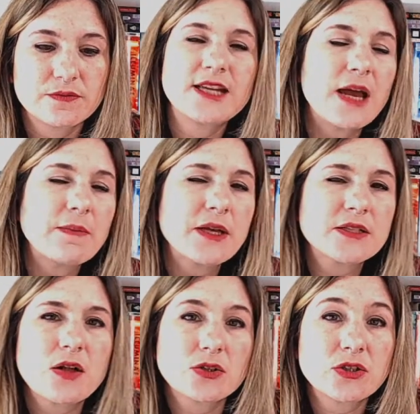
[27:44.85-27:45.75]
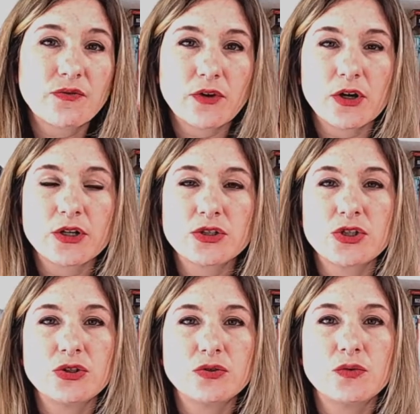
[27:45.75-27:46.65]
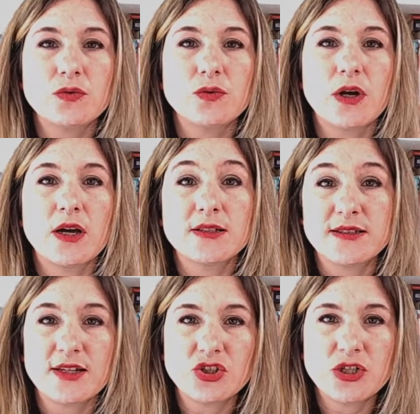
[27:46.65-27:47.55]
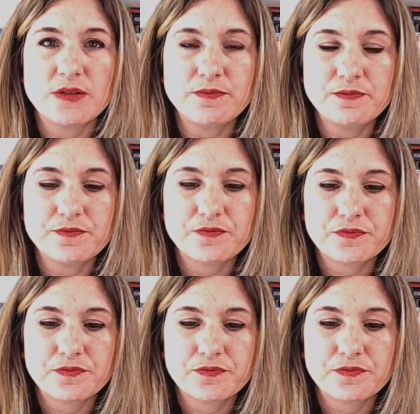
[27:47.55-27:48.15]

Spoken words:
And as the time gets closer for her to ascension,